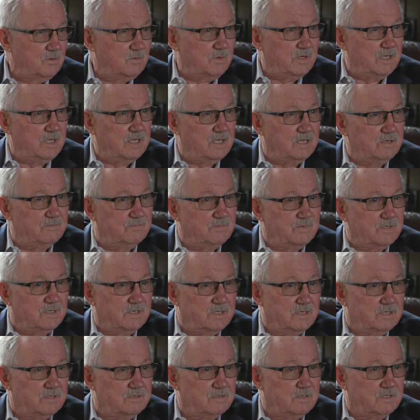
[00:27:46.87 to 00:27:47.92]
We have
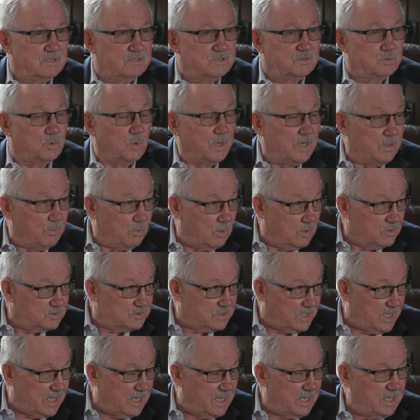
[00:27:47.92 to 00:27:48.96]
a sweet
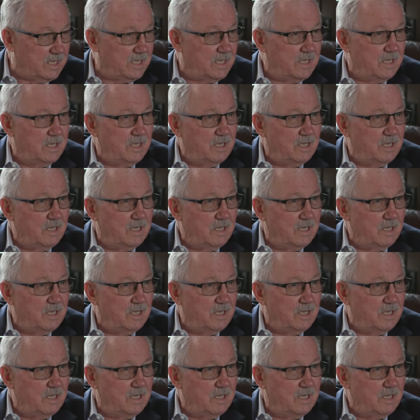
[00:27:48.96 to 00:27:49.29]
rosé.